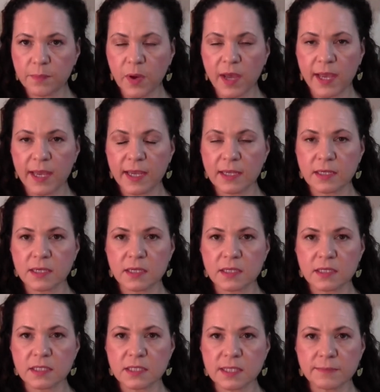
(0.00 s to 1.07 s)
but
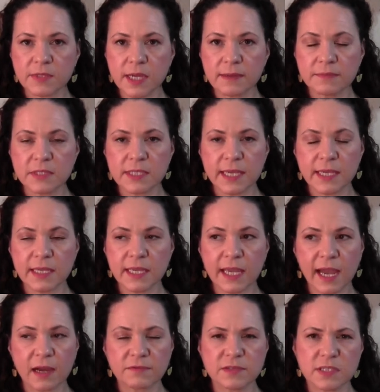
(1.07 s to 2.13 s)
sometimes they
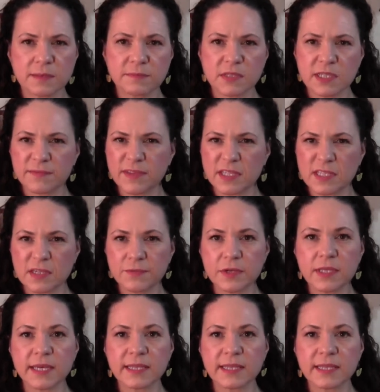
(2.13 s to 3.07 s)
have some stuff that's different.